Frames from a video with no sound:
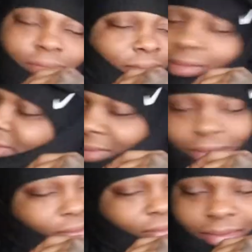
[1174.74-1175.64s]

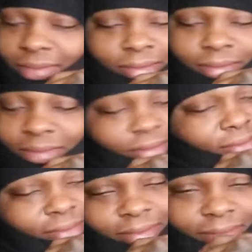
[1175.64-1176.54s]

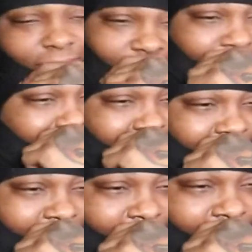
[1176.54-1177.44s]

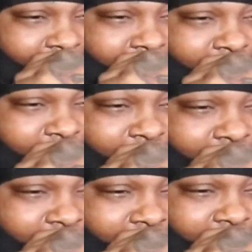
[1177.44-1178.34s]

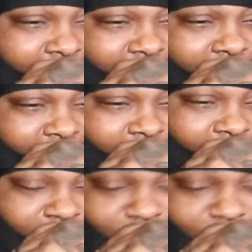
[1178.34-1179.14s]
(not speaking)